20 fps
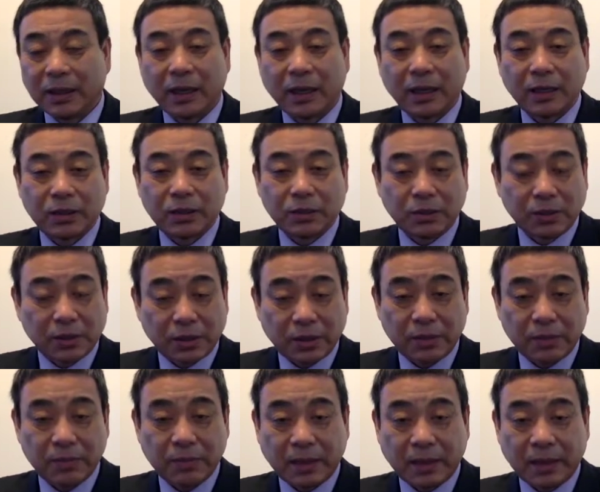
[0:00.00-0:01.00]
and to
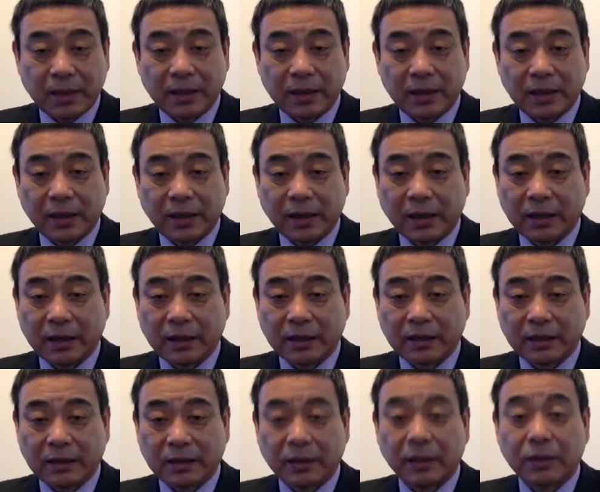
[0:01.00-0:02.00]
learn better,
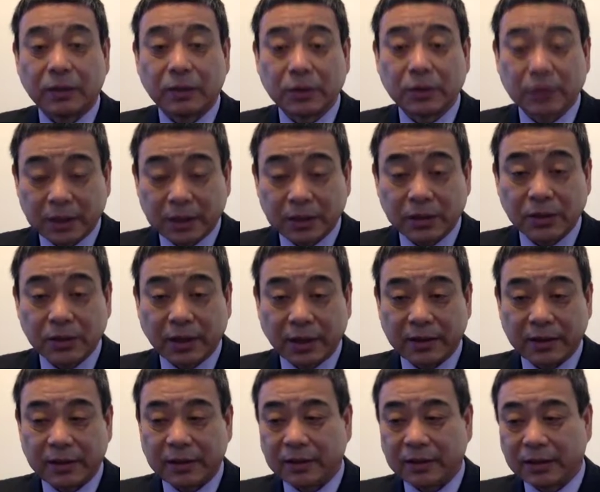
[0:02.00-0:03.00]
and to learn
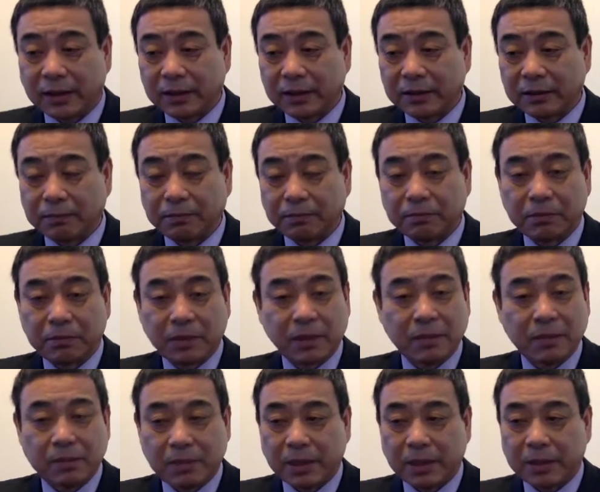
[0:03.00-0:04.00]
together and
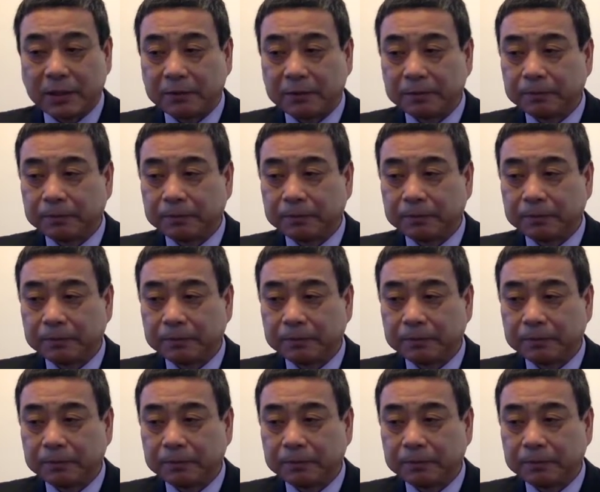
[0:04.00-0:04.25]
become better.